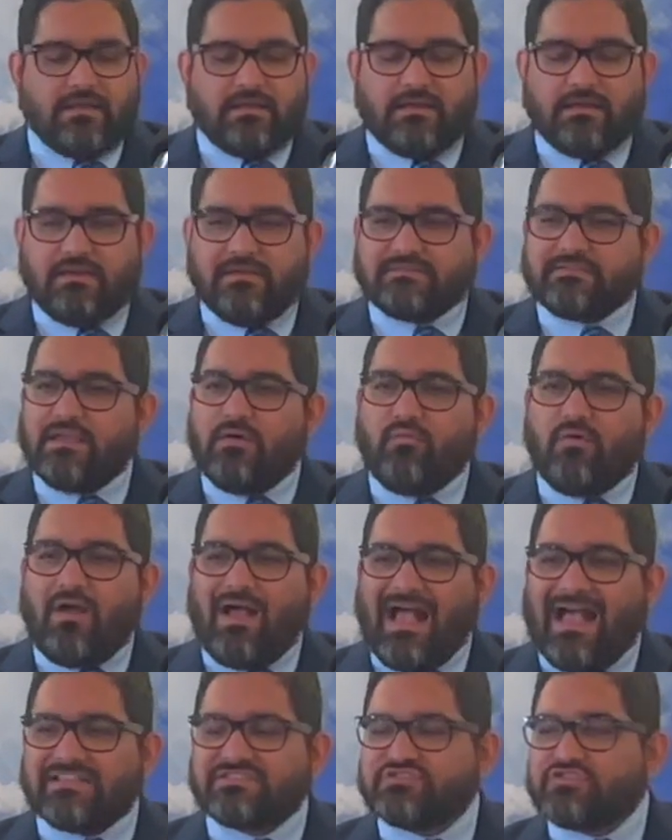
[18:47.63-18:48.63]
He said, well,
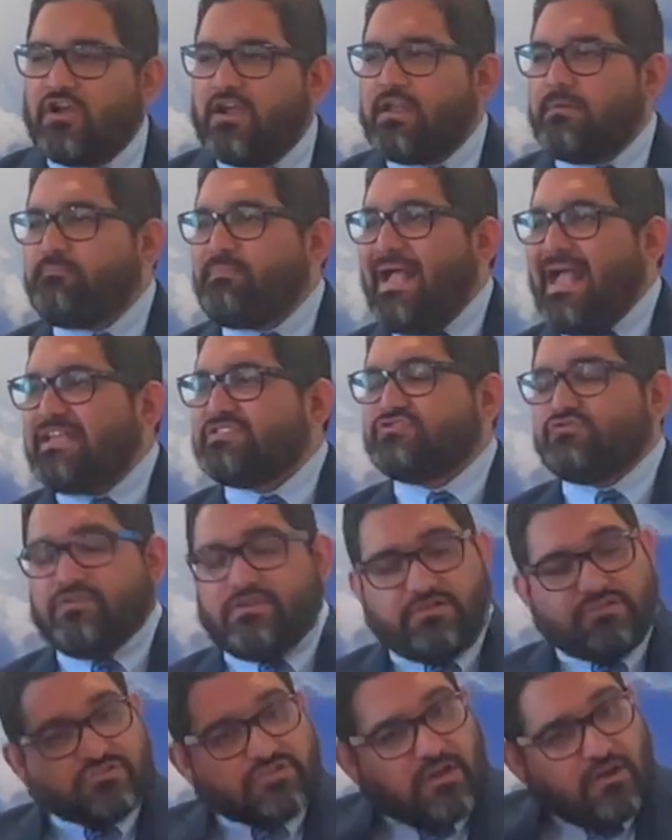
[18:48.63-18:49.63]
I started pastoring
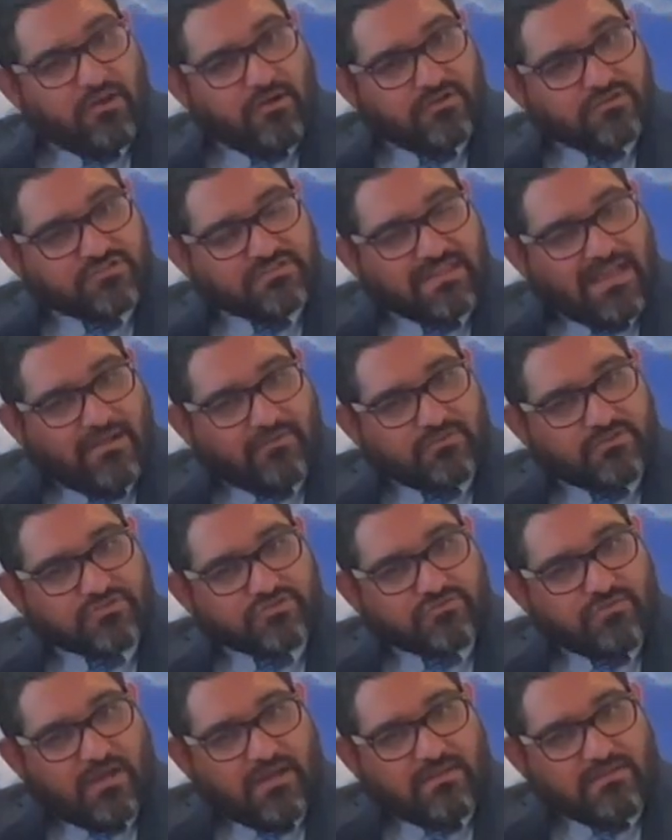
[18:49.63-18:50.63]
a church down the
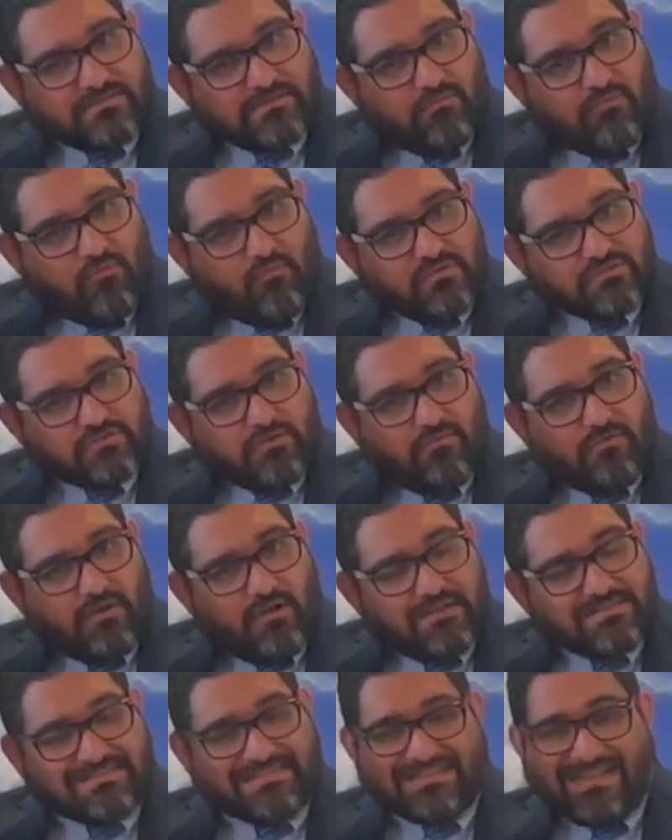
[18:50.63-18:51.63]
street. He said, well, what's going on?
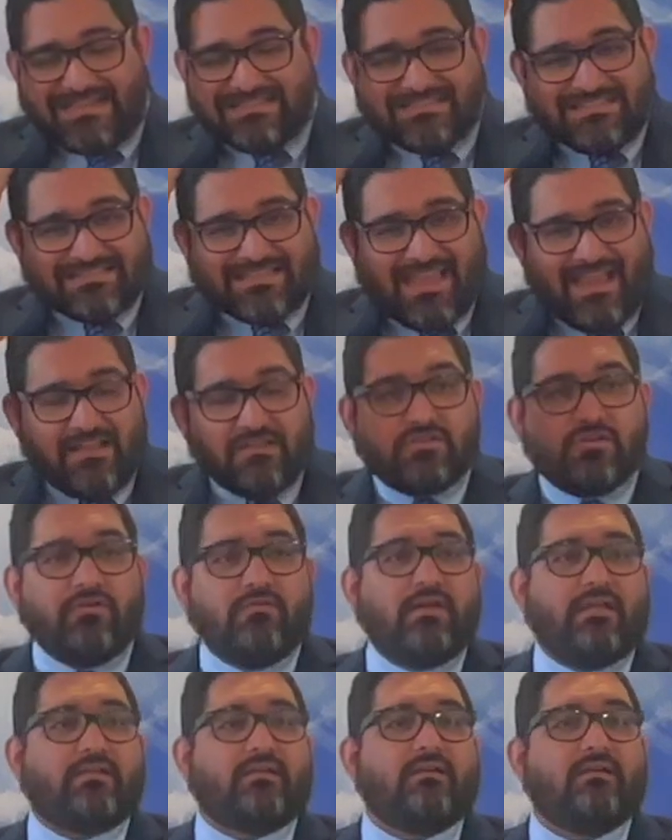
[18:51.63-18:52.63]
He said, I just can't do
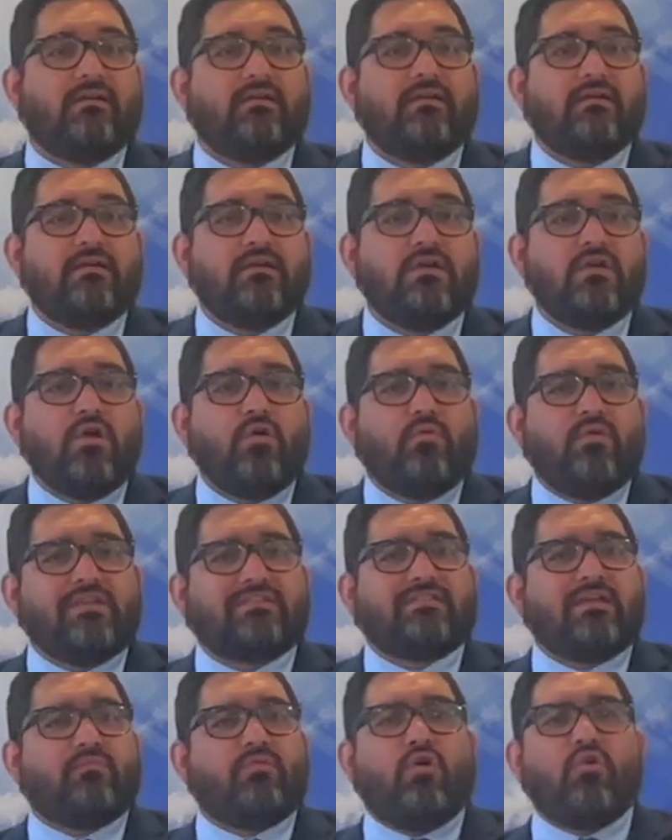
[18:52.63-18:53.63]
it. Well, he
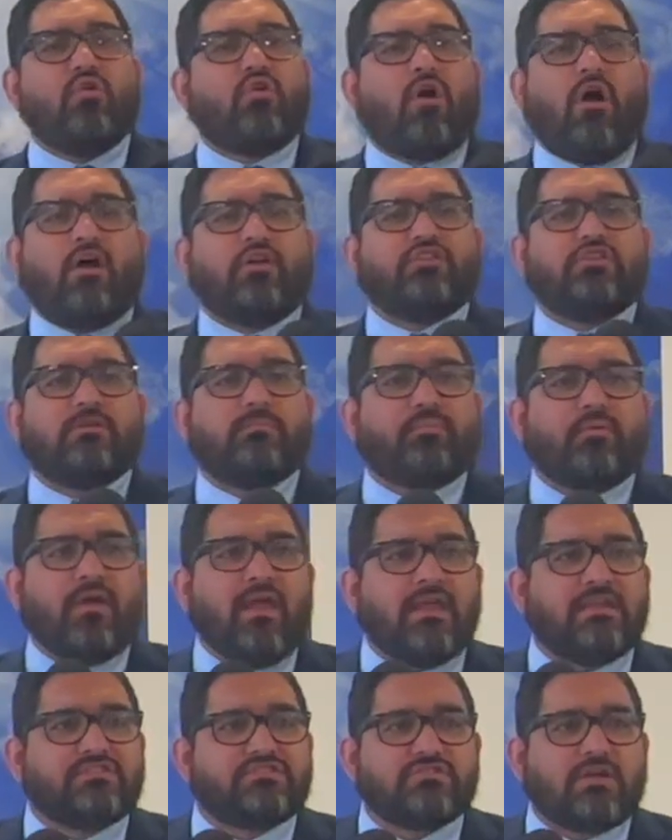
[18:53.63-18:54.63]
said, well, who called you to
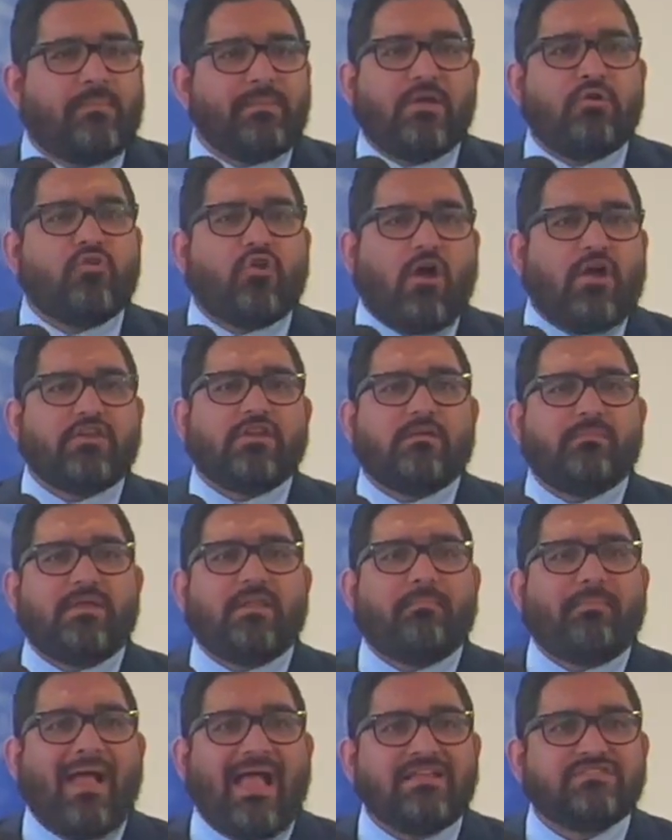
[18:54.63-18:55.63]
preach? I mean, who called you to be
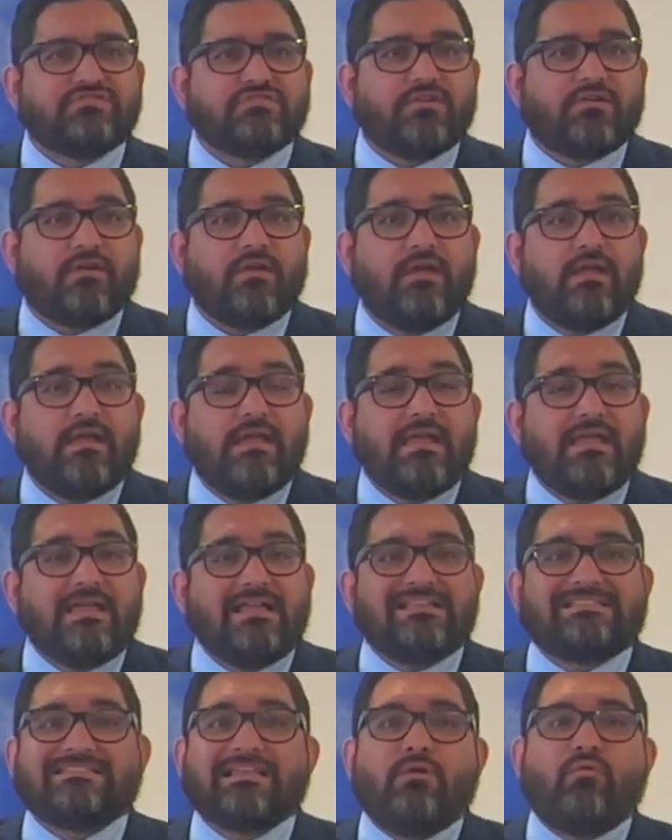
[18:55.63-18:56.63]
the pastor?
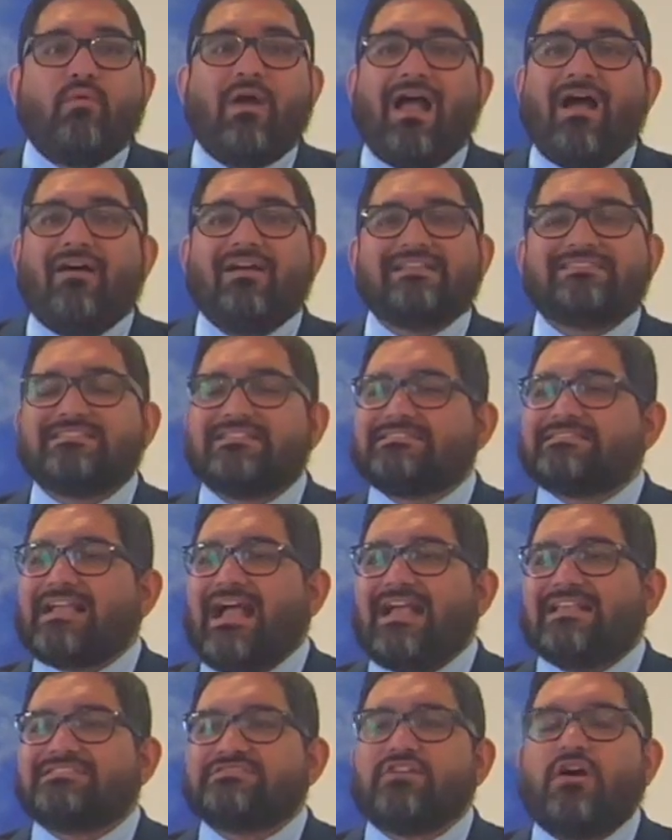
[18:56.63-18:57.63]
He said, well,
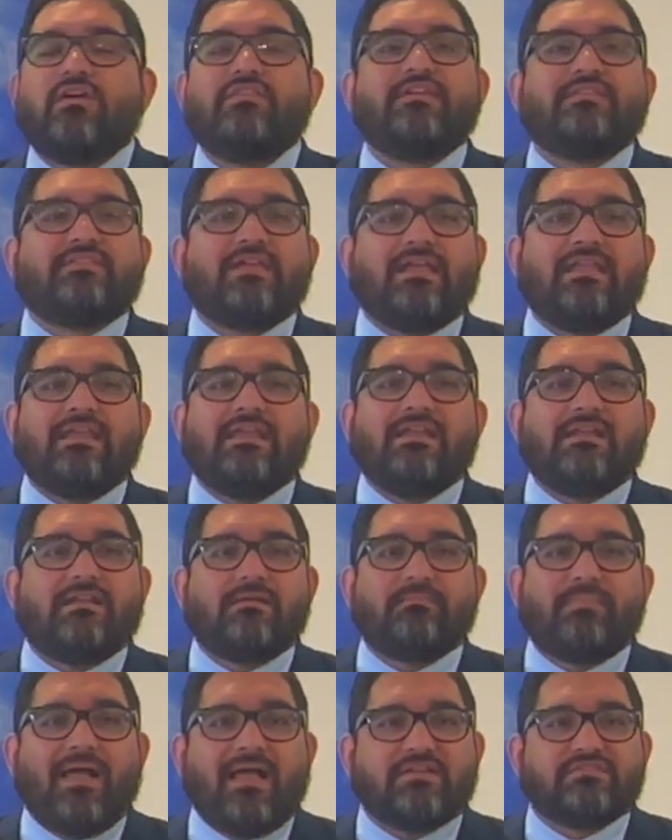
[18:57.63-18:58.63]
I saw that they needed a
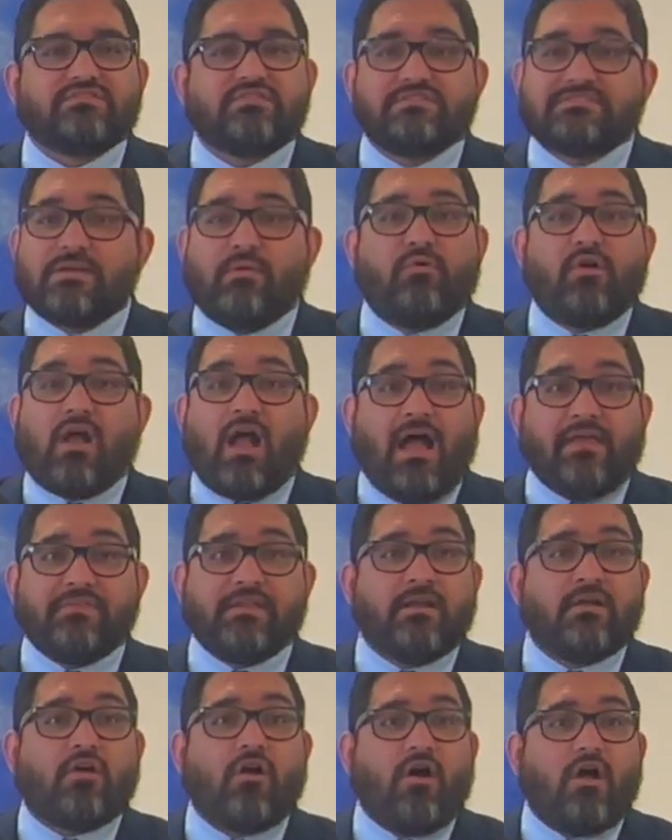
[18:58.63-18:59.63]
pastor. He said, well, God
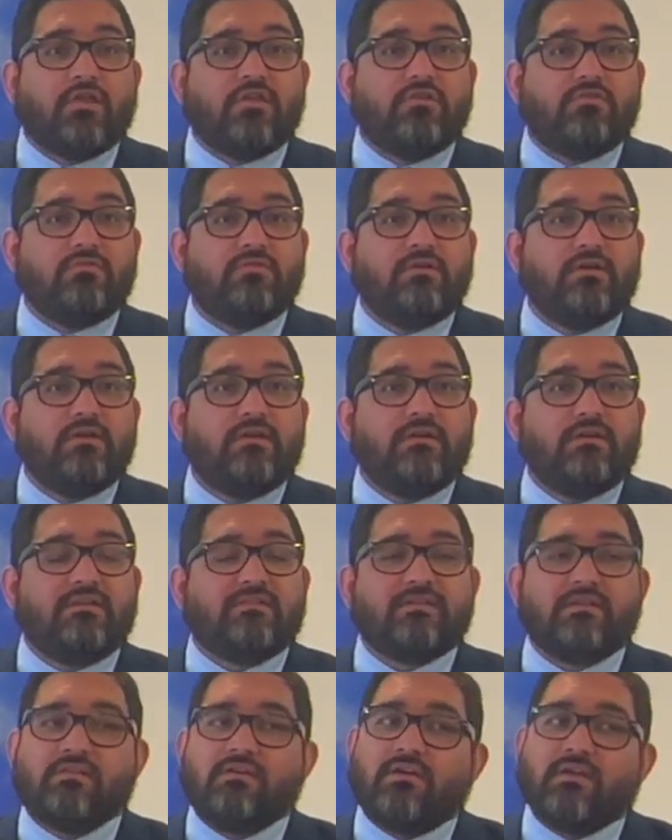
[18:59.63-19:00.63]
didn't call you. He
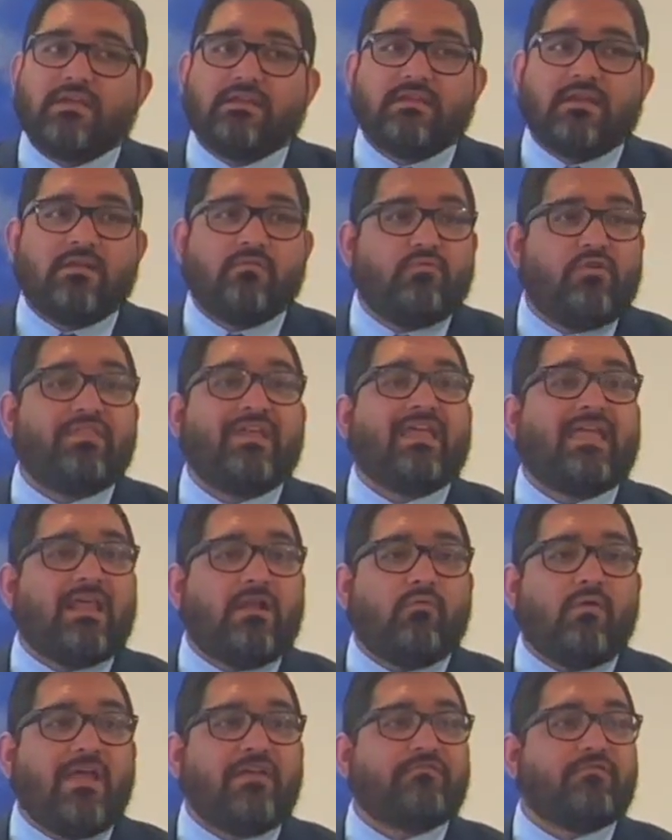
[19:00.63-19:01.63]
said, no, he didn't. Well, then get
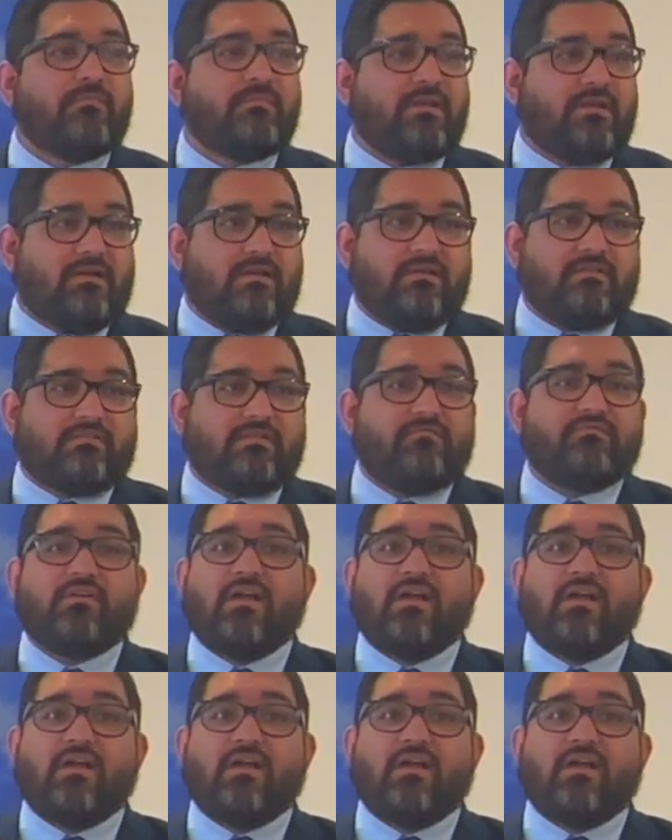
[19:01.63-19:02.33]
away from me, because if